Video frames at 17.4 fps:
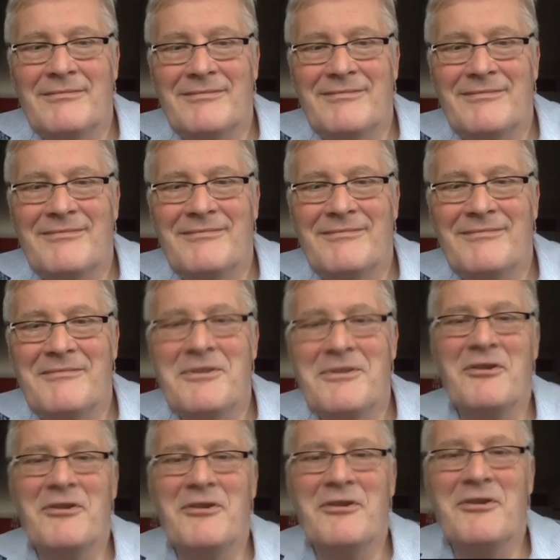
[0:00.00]

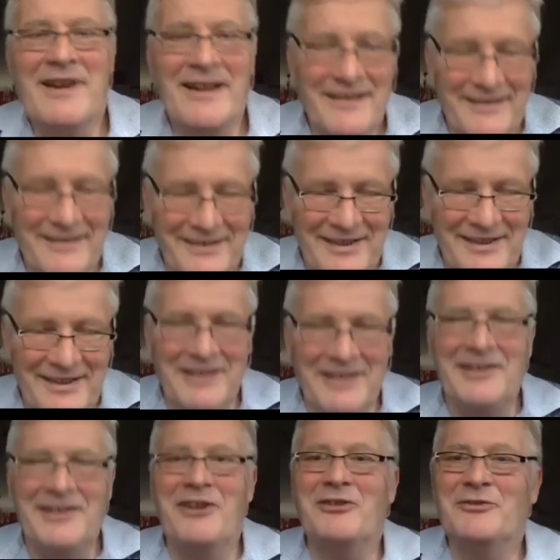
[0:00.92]
Thanks a
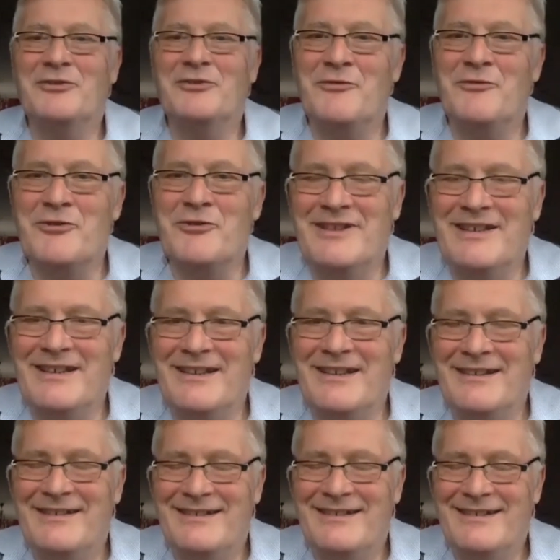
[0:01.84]
lot for
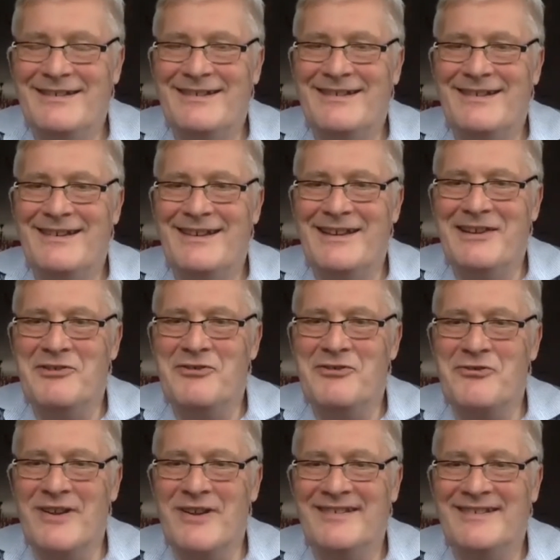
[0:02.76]
the uh,
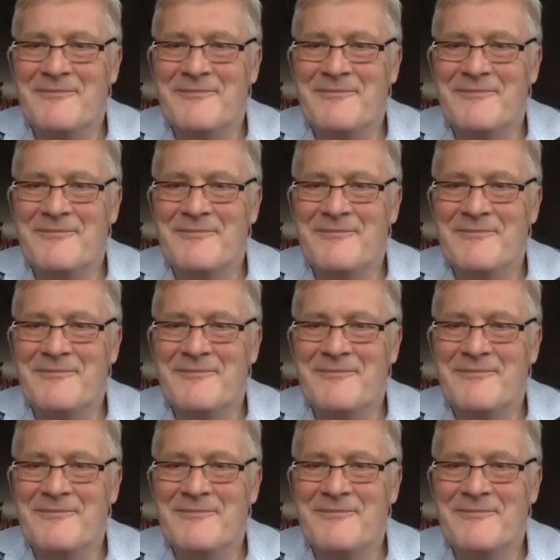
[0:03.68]
interest.